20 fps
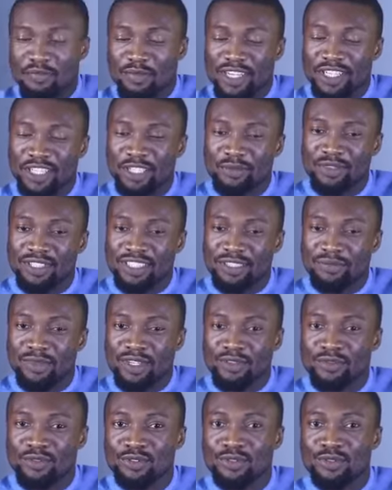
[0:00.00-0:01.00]
My name is
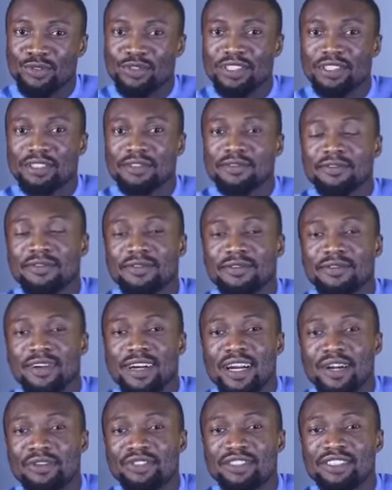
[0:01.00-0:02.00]
Emmanuel Joseph.
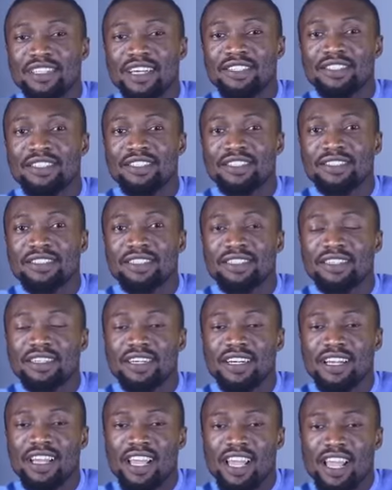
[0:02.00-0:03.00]
I reside in
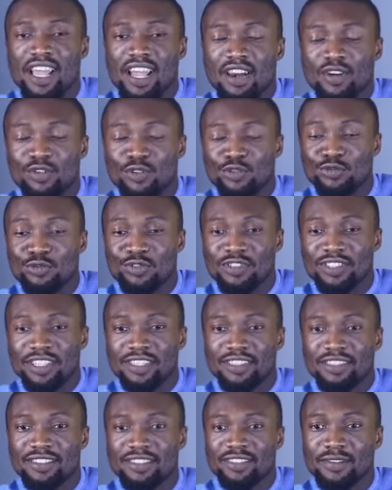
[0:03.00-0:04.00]
Ogun
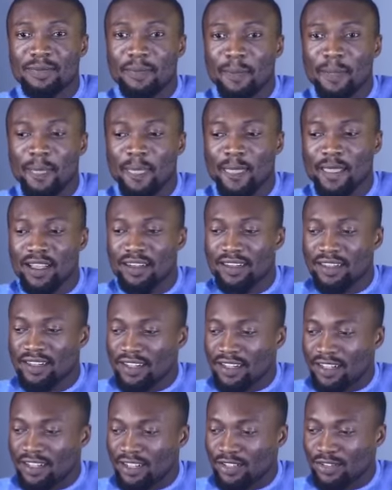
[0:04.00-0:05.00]
State.
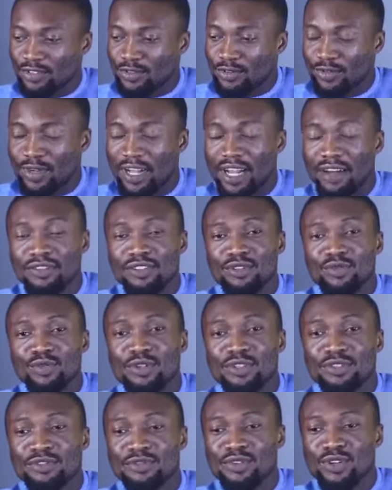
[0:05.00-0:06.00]
So after
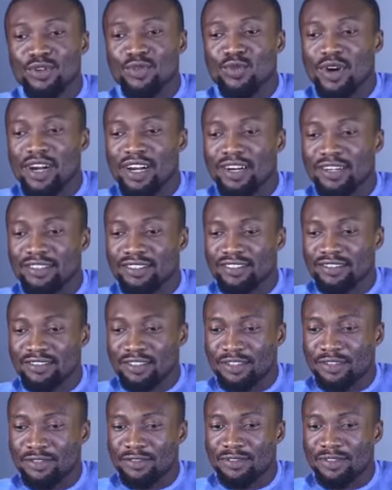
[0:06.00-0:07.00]
working for a while,
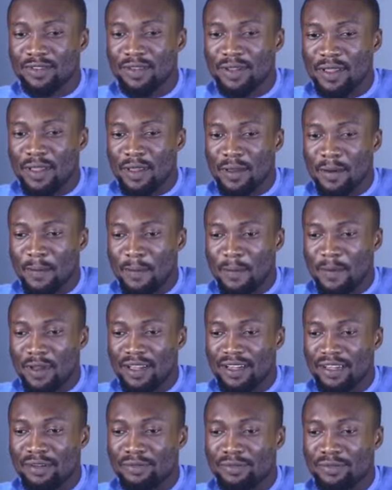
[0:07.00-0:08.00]
you
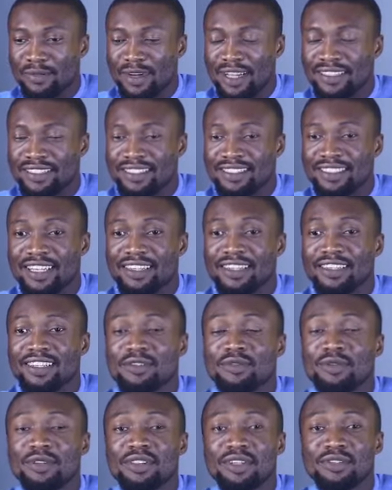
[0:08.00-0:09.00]
know, I decided
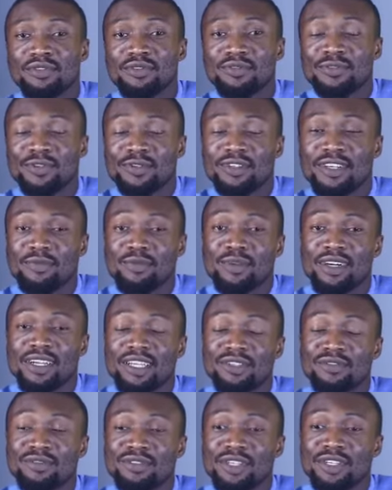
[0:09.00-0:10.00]
I wanted to further my
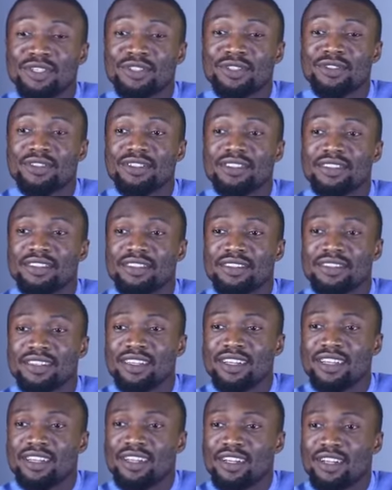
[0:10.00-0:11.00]
education.
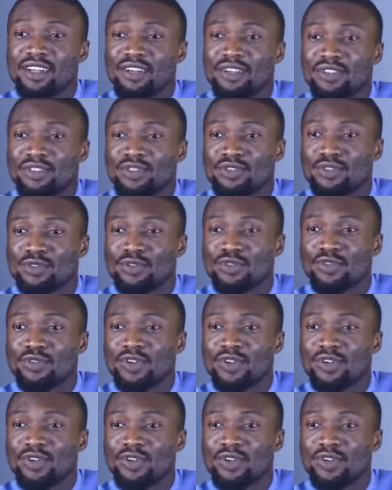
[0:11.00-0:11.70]
So